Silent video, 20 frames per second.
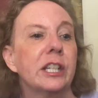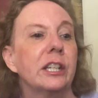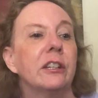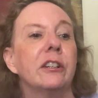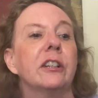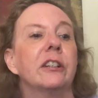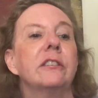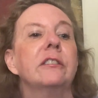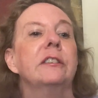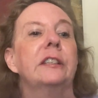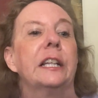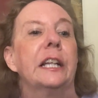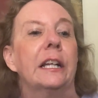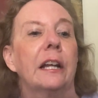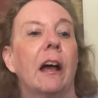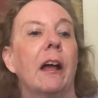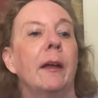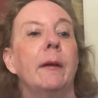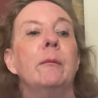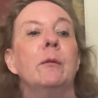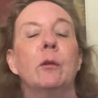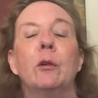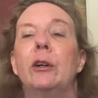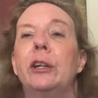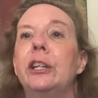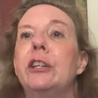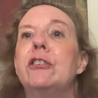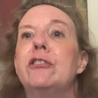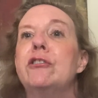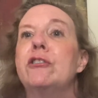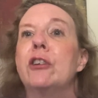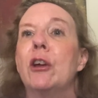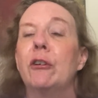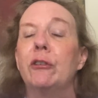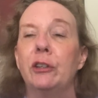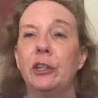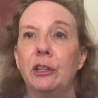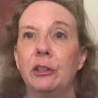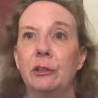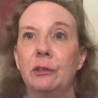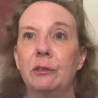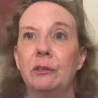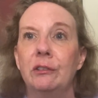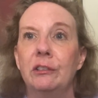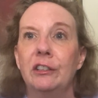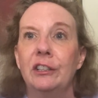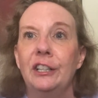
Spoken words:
here that I'm going to show you.